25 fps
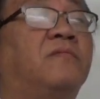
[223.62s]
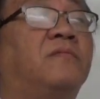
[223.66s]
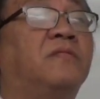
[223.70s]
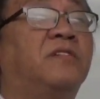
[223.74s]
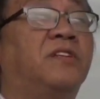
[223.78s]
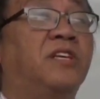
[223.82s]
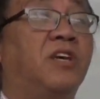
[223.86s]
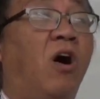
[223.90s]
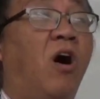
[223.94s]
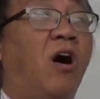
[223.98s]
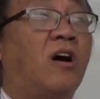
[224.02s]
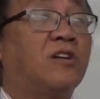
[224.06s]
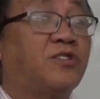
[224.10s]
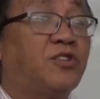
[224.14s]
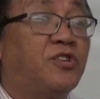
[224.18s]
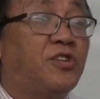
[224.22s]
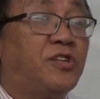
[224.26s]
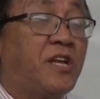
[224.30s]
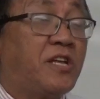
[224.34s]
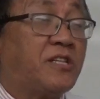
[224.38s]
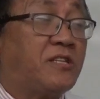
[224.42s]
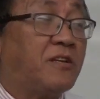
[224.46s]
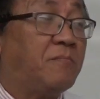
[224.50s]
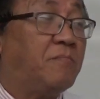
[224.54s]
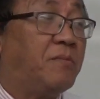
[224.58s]

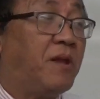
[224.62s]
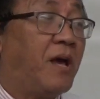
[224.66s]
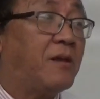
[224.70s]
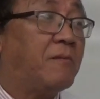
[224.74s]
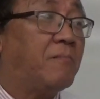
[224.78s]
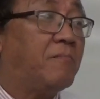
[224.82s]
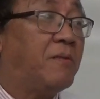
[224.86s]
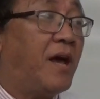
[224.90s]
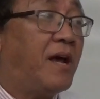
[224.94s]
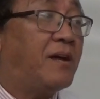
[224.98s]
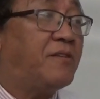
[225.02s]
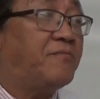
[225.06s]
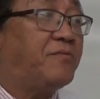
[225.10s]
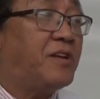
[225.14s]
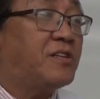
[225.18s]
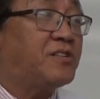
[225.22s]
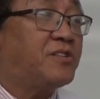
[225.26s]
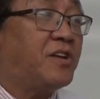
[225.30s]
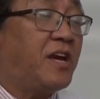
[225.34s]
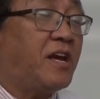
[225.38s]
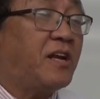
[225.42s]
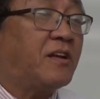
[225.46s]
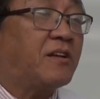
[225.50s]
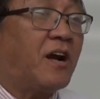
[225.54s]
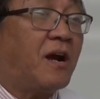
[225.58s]
Deoxygenated blood, blood rich
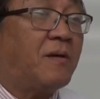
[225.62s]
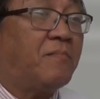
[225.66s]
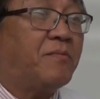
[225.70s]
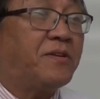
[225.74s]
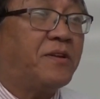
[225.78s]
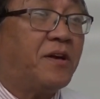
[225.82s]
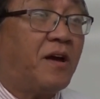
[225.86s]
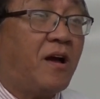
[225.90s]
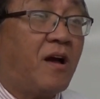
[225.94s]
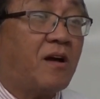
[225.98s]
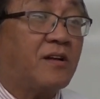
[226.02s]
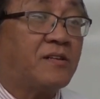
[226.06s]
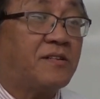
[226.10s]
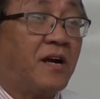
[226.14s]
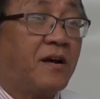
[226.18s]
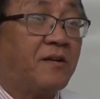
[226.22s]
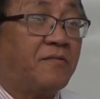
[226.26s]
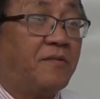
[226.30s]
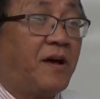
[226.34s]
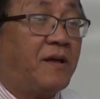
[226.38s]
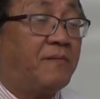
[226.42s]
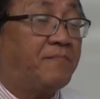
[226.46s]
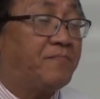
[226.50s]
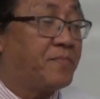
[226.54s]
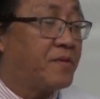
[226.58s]
in carbon dioxide,
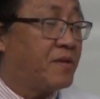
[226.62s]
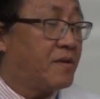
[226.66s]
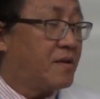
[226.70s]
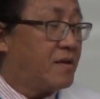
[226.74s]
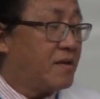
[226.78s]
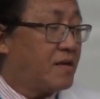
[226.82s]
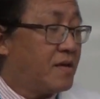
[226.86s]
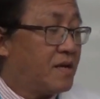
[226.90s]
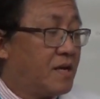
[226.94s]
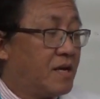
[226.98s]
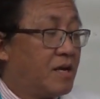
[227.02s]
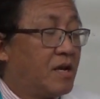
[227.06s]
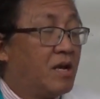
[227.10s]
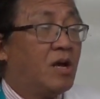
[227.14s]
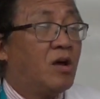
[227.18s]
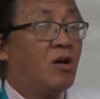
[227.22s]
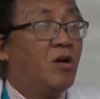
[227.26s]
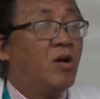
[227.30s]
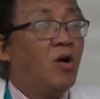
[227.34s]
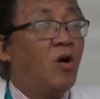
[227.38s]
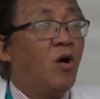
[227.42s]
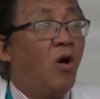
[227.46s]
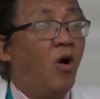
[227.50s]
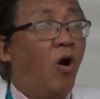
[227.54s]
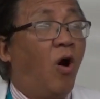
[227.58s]
right?
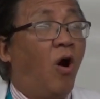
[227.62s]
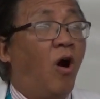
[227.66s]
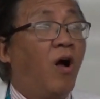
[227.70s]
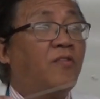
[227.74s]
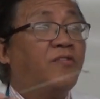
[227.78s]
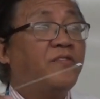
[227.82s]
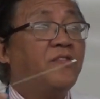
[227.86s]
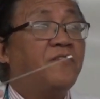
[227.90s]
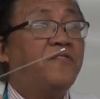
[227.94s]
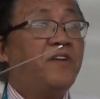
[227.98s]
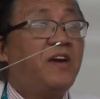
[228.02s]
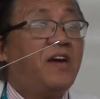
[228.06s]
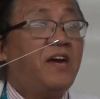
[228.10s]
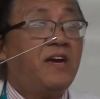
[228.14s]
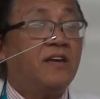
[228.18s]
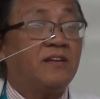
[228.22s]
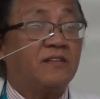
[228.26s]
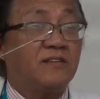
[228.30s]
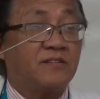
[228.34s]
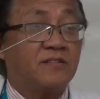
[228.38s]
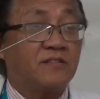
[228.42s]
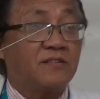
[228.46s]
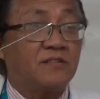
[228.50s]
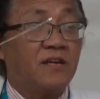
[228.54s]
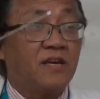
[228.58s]
All the
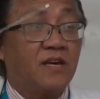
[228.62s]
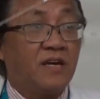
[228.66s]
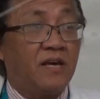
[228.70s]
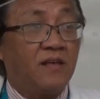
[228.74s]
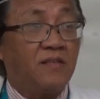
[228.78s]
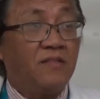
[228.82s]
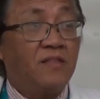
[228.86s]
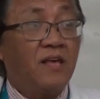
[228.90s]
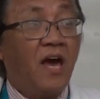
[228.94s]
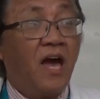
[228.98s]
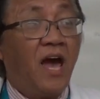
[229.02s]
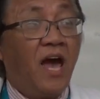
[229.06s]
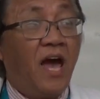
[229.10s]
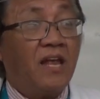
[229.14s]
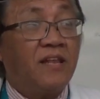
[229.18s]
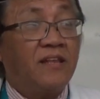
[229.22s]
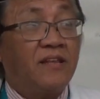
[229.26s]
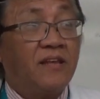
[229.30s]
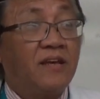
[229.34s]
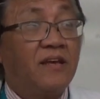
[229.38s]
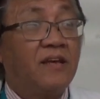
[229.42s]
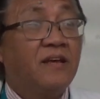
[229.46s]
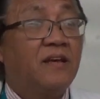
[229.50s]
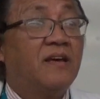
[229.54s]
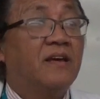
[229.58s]
veins in the
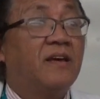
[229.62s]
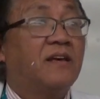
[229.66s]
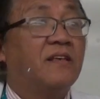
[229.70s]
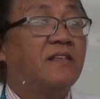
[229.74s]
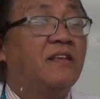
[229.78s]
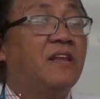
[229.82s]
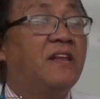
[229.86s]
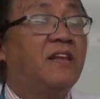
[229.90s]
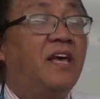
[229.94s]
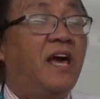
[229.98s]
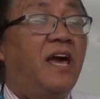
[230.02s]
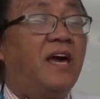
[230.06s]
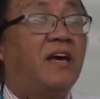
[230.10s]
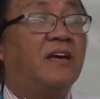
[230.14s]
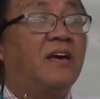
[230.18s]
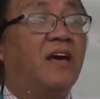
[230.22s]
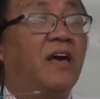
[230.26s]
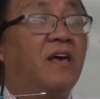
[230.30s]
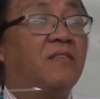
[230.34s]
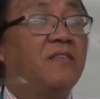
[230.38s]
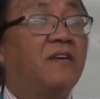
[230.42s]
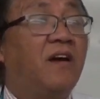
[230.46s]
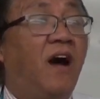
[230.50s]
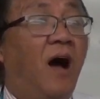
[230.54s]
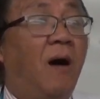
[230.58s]
head, the neck,
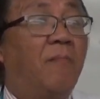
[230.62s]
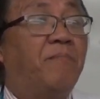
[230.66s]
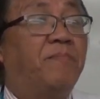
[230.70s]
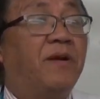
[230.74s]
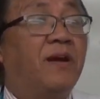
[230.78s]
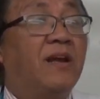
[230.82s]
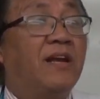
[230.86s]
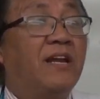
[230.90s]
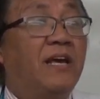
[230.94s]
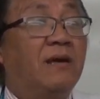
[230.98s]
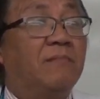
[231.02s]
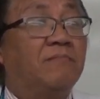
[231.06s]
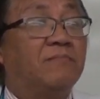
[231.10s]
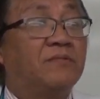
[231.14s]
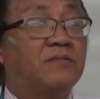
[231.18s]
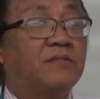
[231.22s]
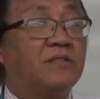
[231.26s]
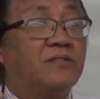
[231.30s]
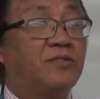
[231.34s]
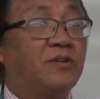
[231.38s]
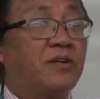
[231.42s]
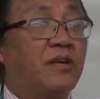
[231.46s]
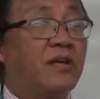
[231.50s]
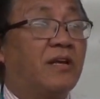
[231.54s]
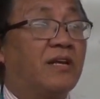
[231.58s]
and the upper limbs,
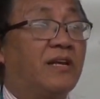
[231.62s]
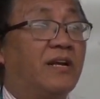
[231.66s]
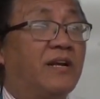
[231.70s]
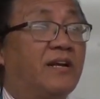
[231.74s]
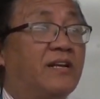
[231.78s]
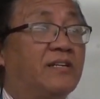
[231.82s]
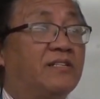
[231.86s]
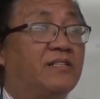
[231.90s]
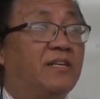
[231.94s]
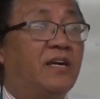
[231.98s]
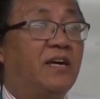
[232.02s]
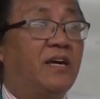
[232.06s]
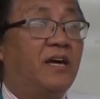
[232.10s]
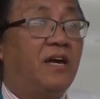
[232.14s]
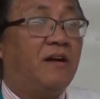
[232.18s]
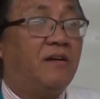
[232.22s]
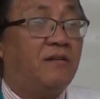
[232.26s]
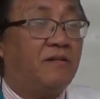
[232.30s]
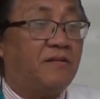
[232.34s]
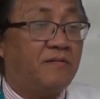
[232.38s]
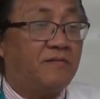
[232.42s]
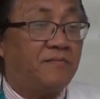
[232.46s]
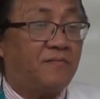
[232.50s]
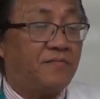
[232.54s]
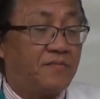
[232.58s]
as you can clearly see
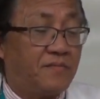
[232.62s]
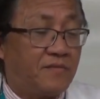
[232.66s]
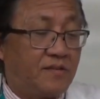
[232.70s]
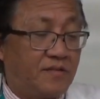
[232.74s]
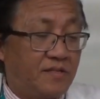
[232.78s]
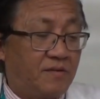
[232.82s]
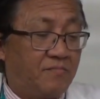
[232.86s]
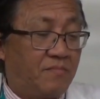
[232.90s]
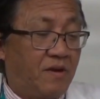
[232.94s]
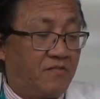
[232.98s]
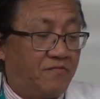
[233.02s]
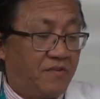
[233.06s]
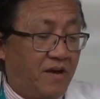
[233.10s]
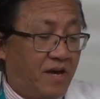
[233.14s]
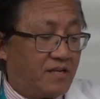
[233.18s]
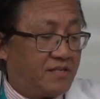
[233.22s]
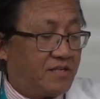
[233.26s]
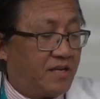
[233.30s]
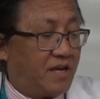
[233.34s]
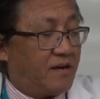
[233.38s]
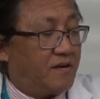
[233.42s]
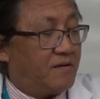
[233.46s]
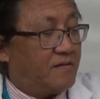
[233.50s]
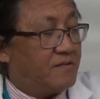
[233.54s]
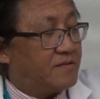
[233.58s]
here. See my veins
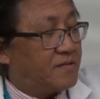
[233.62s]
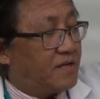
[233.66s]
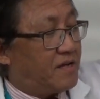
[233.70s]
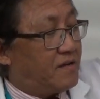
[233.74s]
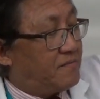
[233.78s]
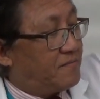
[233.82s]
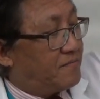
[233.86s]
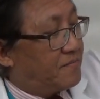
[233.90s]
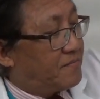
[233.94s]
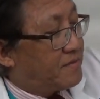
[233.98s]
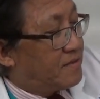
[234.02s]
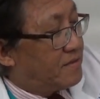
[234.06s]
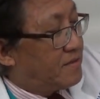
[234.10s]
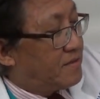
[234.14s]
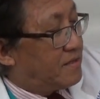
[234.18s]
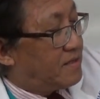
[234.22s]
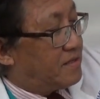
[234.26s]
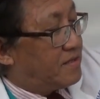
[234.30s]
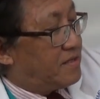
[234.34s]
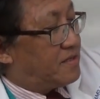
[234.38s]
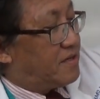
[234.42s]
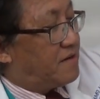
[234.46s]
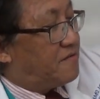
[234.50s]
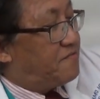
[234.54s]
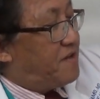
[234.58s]
here? See?
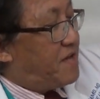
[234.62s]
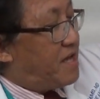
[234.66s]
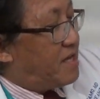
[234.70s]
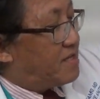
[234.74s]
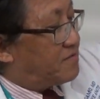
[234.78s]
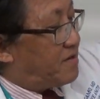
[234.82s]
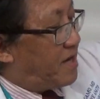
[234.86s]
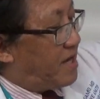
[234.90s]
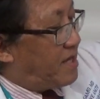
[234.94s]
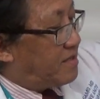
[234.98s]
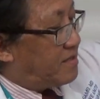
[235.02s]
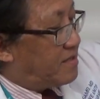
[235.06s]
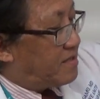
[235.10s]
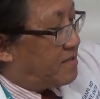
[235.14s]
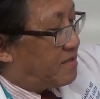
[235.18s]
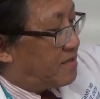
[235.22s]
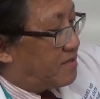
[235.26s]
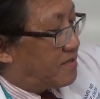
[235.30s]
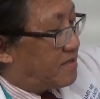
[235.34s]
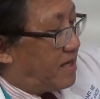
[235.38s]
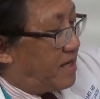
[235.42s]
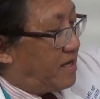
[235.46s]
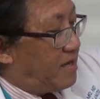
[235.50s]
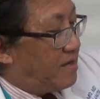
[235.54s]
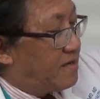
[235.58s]
These are veins, right?
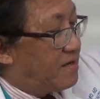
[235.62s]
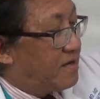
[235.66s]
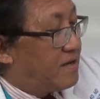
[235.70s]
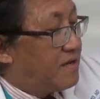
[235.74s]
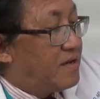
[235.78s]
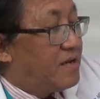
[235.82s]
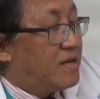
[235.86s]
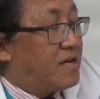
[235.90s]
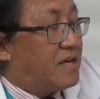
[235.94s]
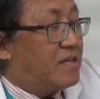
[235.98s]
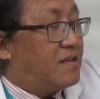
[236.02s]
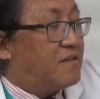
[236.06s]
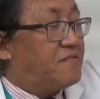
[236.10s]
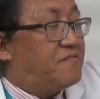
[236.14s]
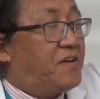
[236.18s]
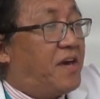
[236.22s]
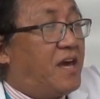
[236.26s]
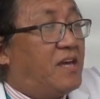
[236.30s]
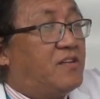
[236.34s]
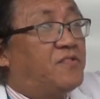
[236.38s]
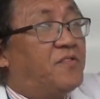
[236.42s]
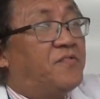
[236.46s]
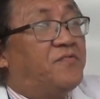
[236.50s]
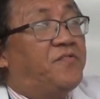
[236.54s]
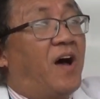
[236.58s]
Okay. The
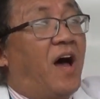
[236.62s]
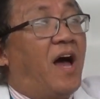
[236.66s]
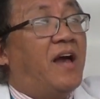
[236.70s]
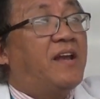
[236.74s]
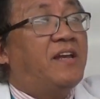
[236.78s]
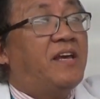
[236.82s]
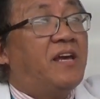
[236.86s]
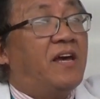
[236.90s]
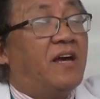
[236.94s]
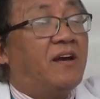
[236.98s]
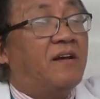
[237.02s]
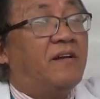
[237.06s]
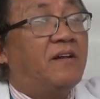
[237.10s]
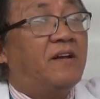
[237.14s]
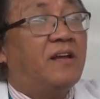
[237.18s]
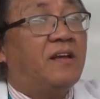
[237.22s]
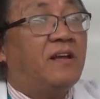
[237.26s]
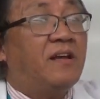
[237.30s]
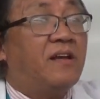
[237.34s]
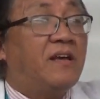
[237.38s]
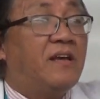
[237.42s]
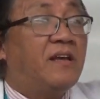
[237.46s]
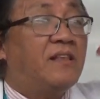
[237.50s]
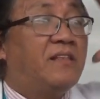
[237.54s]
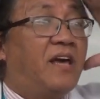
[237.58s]
veins you find here
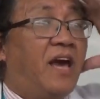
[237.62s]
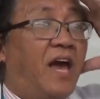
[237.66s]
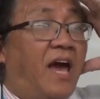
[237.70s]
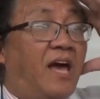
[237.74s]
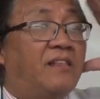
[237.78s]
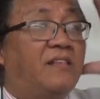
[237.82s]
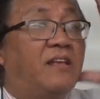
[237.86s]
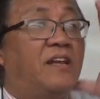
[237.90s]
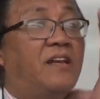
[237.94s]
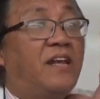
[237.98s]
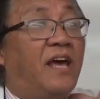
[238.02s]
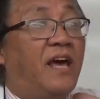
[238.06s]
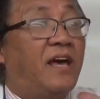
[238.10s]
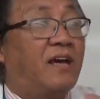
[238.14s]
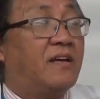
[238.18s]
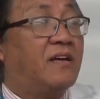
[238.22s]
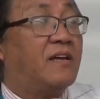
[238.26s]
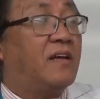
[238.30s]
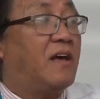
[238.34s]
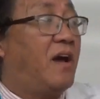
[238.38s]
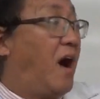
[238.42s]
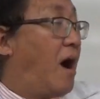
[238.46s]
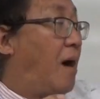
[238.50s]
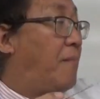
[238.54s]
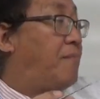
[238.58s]
in the head, the
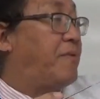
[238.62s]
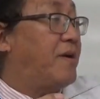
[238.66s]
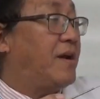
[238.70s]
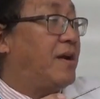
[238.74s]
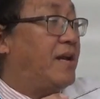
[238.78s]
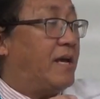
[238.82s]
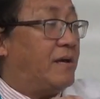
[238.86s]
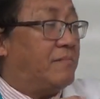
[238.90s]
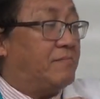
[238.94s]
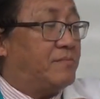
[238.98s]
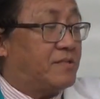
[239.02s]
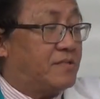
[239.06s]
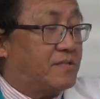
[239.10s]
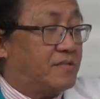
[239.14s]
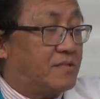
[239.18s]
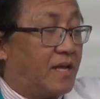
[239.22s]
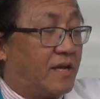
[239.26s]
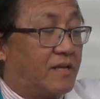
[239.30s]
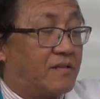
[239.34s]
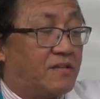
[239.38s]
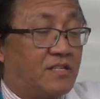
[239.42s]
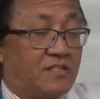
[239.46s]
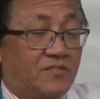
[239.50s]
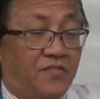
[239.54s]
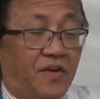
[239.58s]
neck, upper limbs,
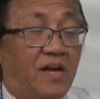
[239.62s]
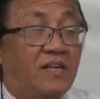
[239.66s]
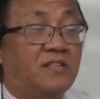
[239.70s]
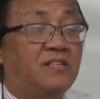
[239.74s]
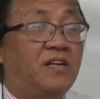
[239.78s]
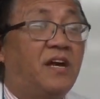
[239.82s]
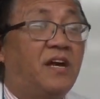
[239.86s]
like these veins